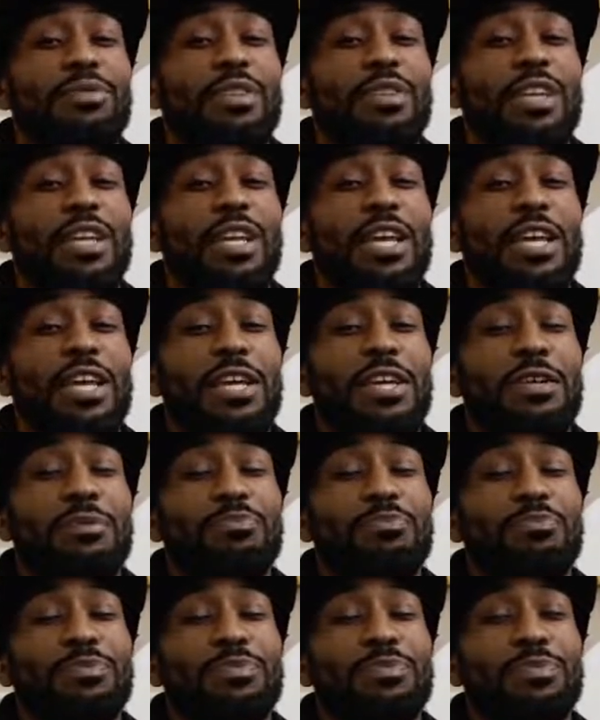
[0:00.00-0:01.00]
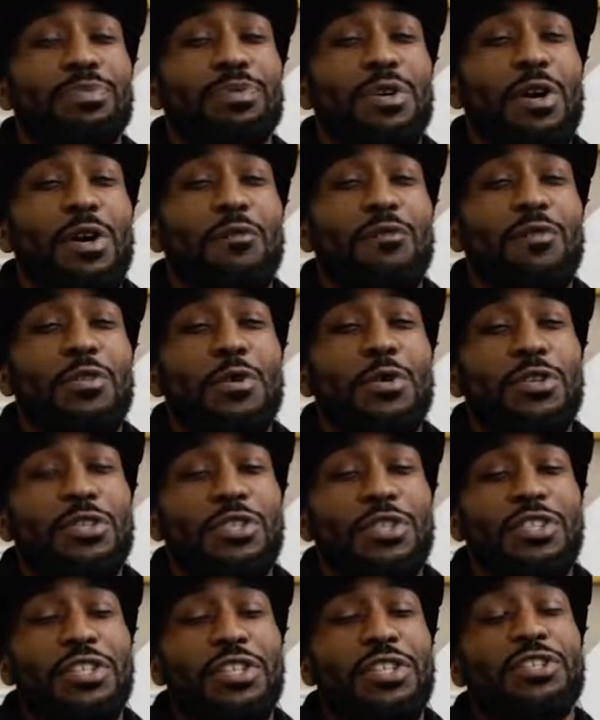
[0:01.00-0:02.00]
And of course the
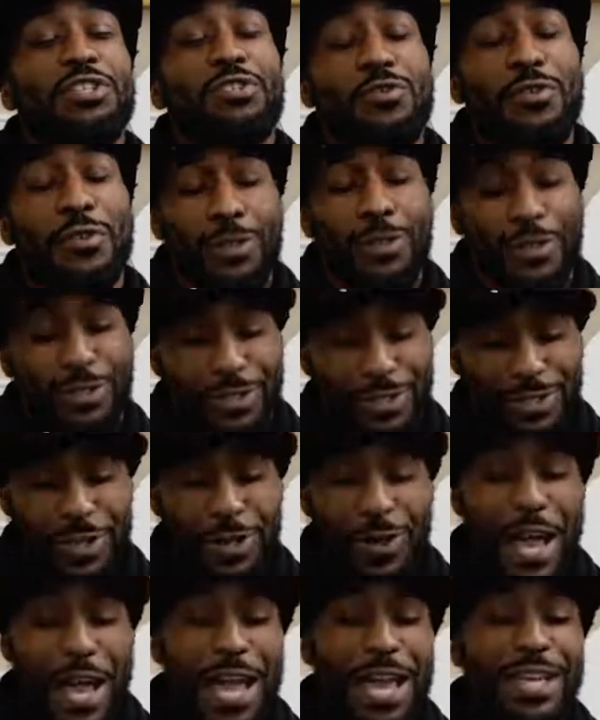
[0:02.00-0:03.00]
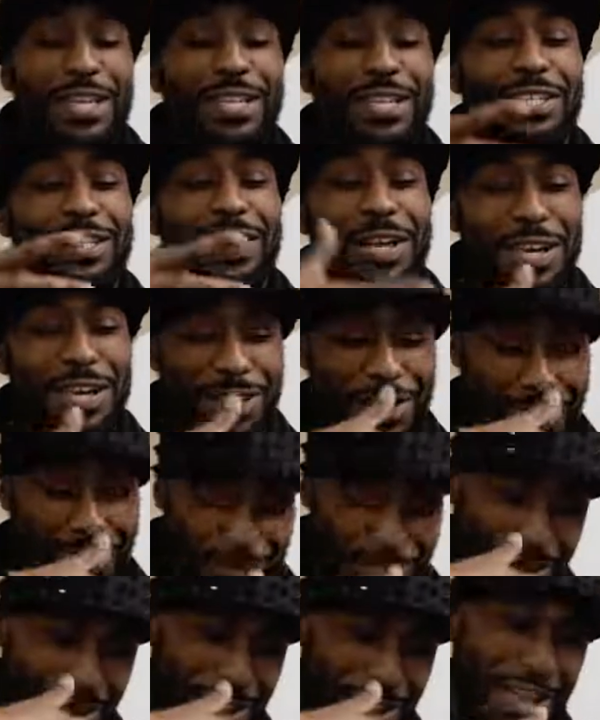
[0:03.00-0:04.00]
shit strong, so I had
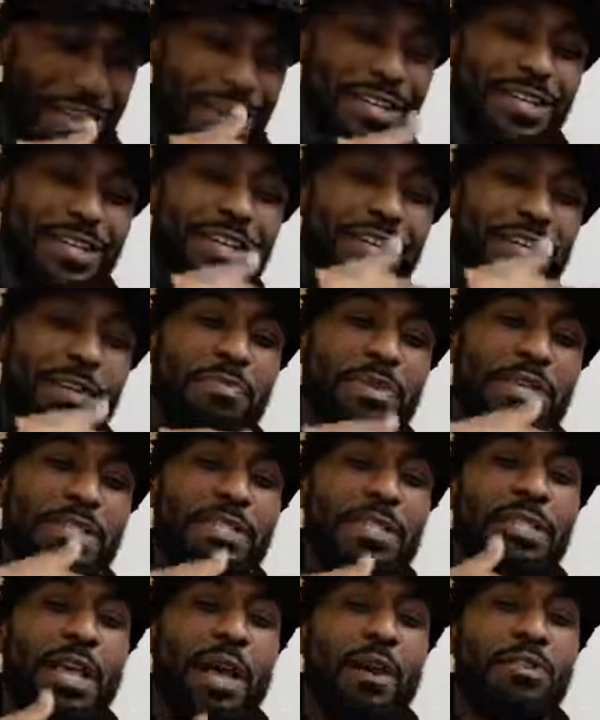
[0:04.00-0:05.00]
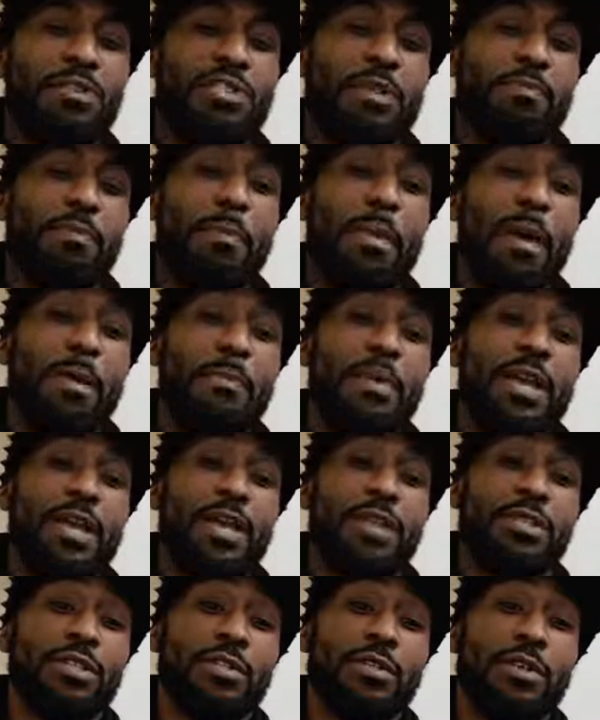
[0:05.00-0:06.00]
to cut the pieces out and ship with my mans.
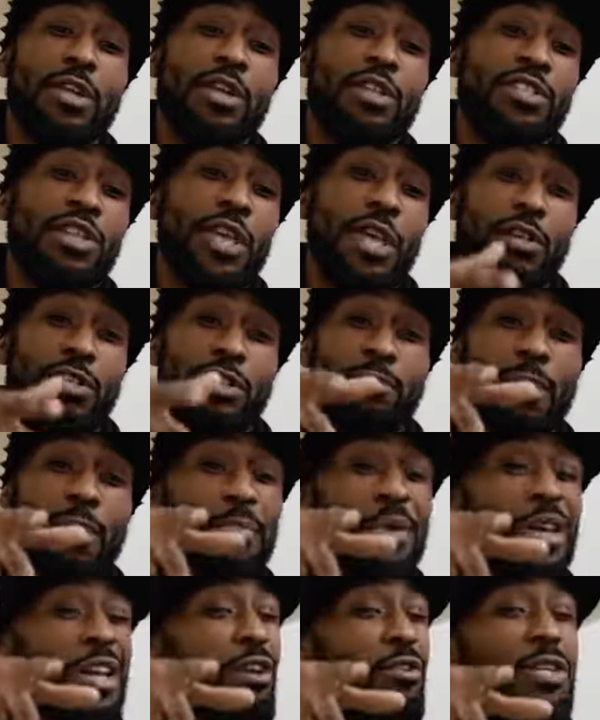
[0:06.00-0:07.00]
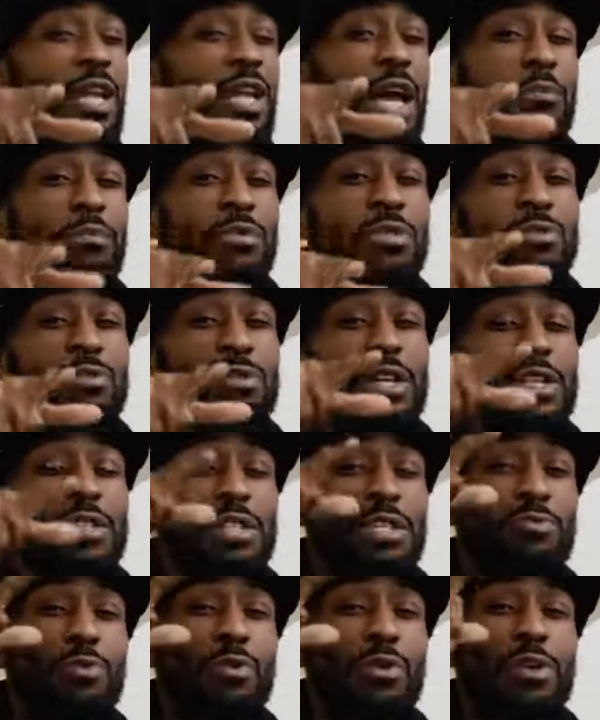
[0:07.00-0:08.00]
Shout out to my man L Diamonds too, cause he
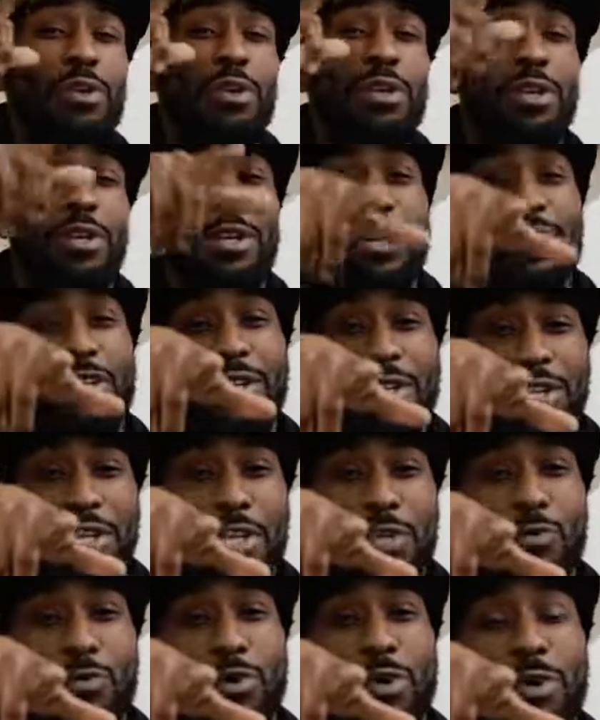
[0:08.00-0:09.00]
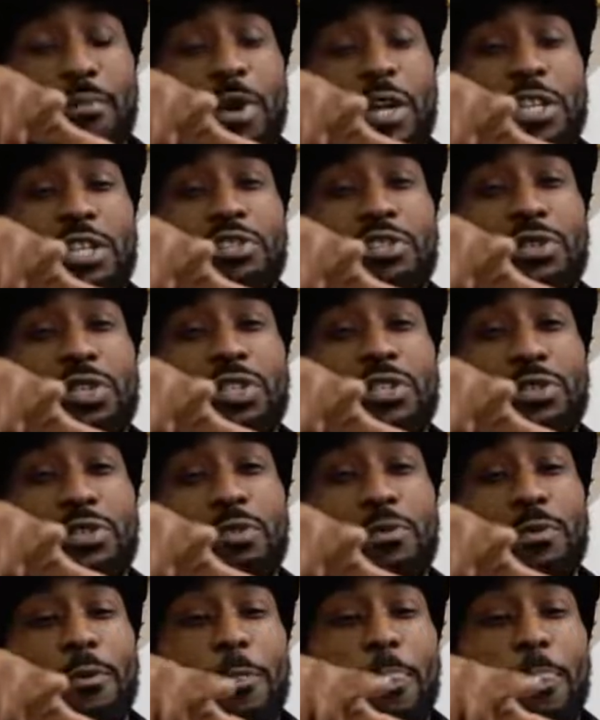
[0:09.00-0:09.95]
wore the money tree suit.